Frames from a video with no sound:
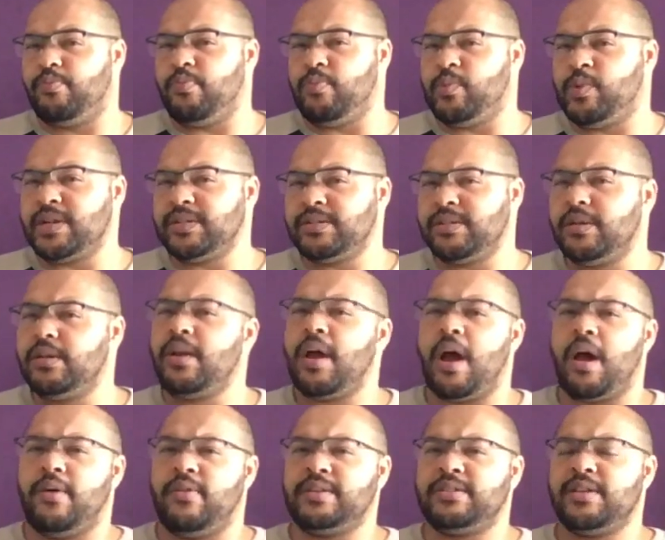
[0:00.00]
doesn't
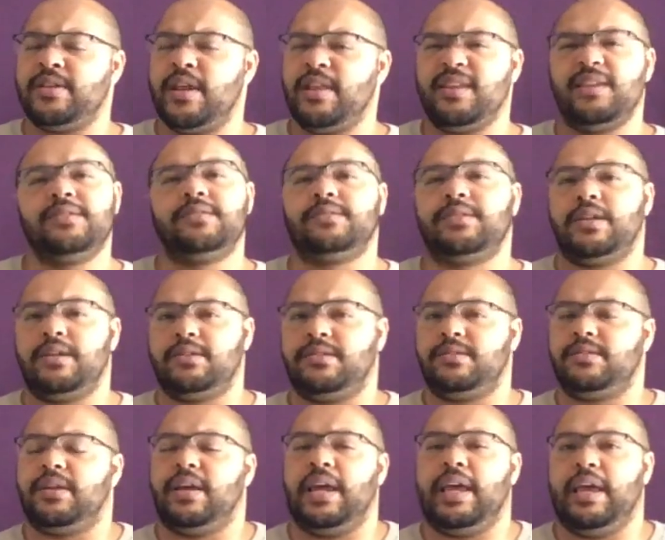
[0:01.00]
know there's nothing
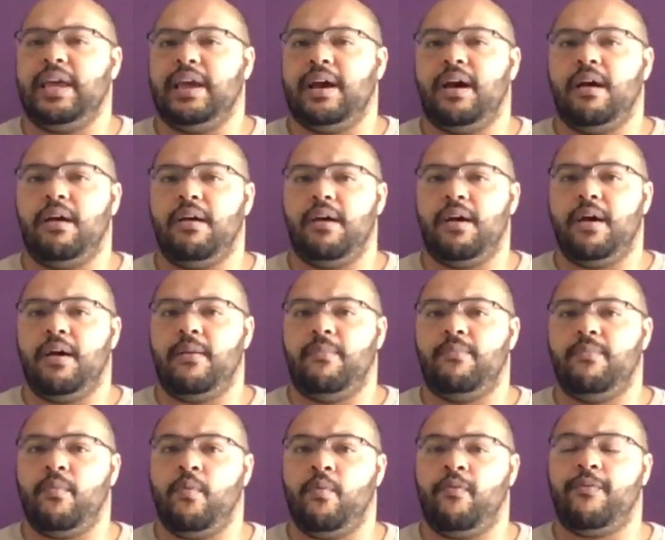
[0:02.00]
sinister here
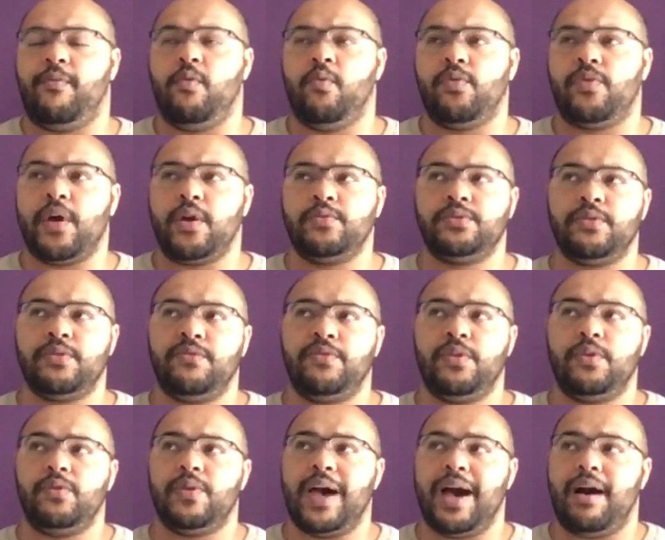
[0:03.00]
um, for those of
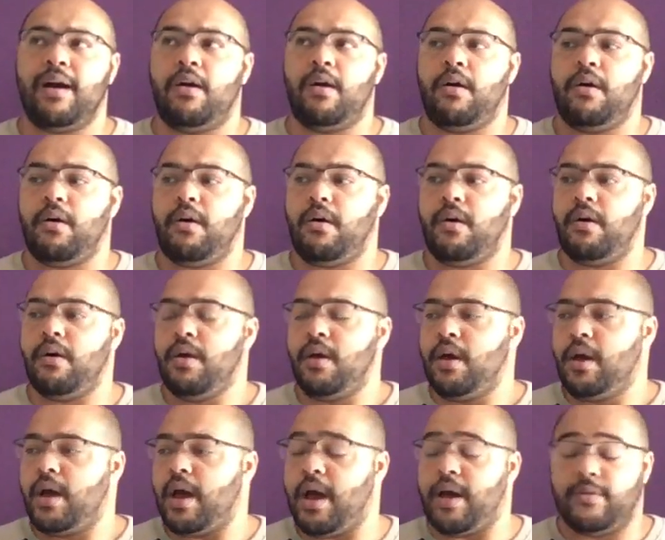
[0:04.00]
you that are
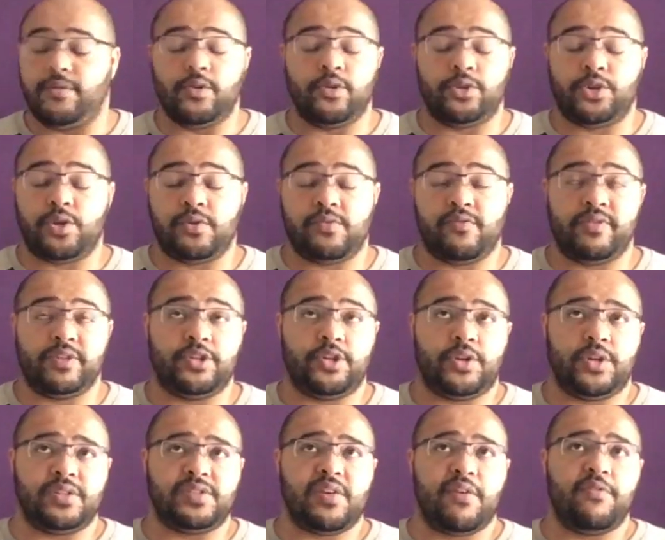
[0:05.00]
uh, or should,
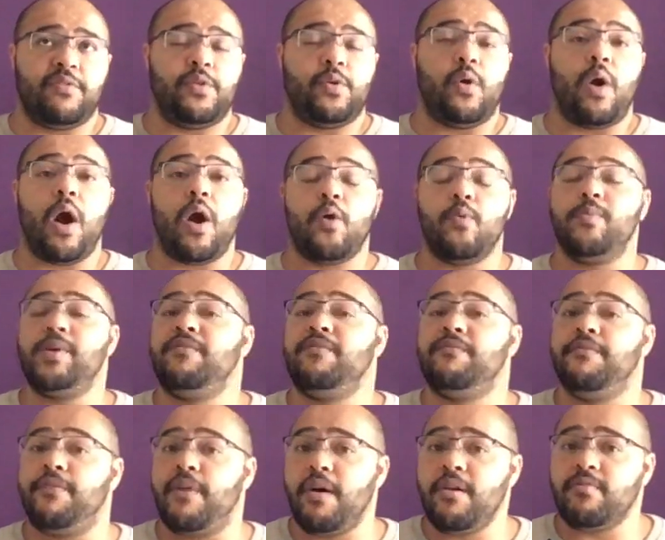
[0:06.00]
should i say for your home and
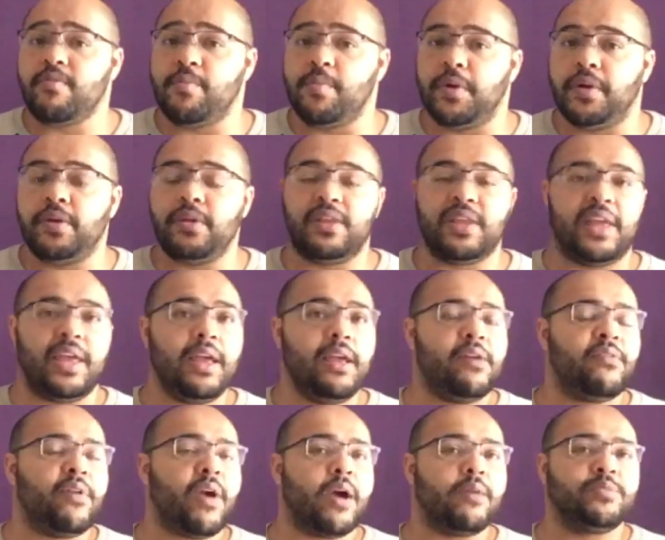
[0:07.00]
environment the king
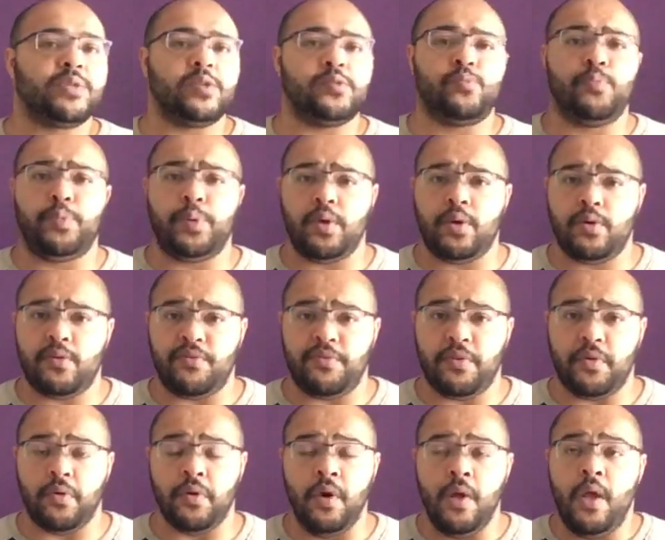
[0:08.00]
of cups is
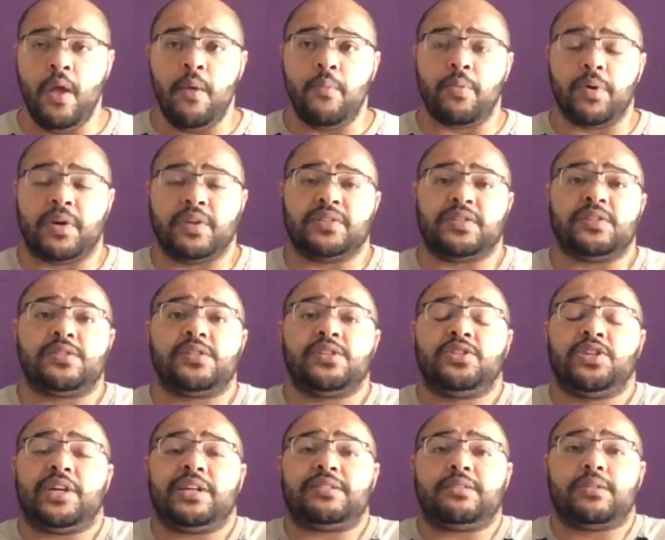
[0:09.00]
beautiful because it
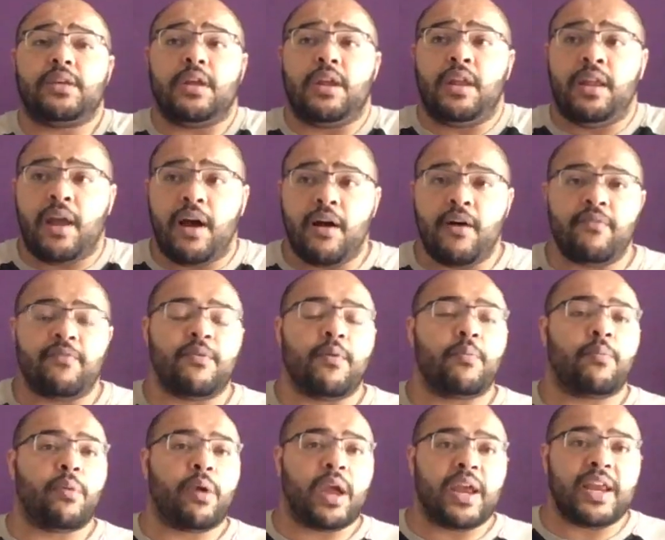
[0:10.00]
suggests that love
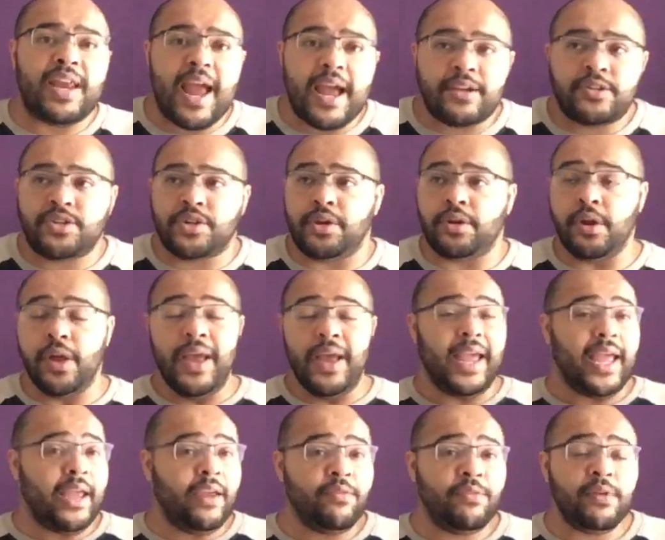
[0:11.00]
connection
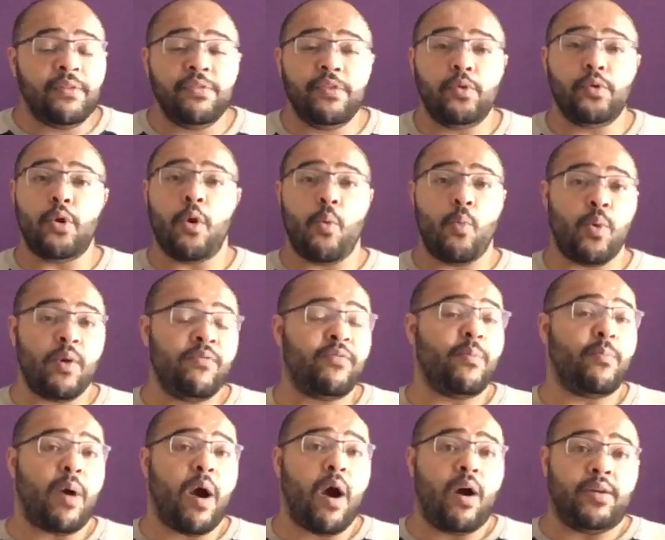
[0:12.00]
even if you're not with a
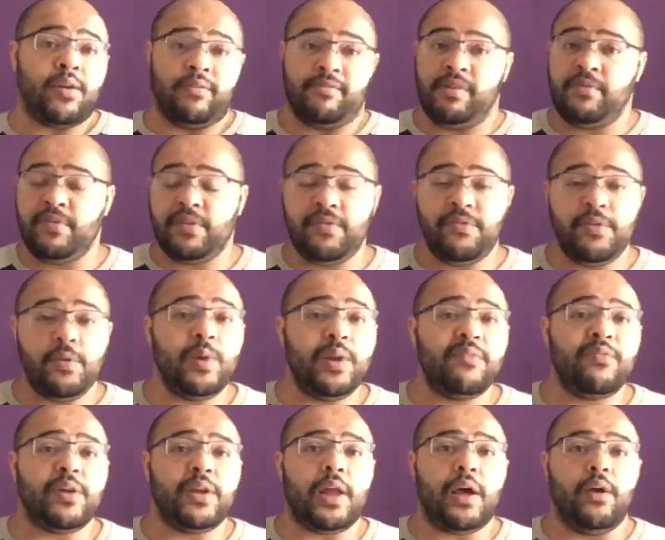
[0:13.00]
partner even if you
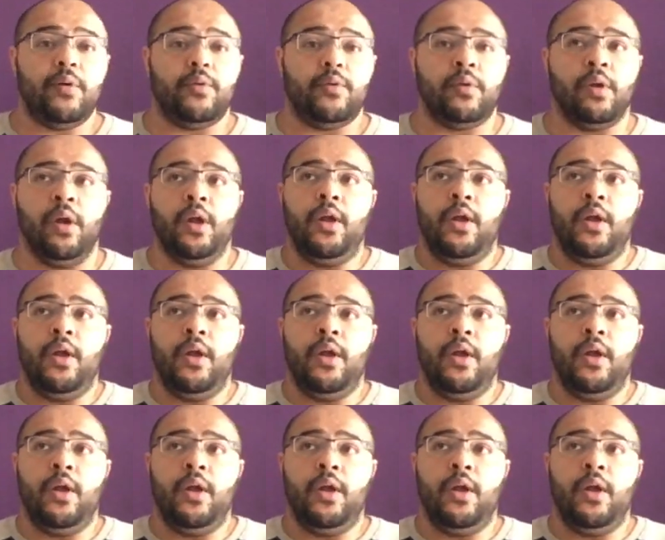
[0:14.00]
live alone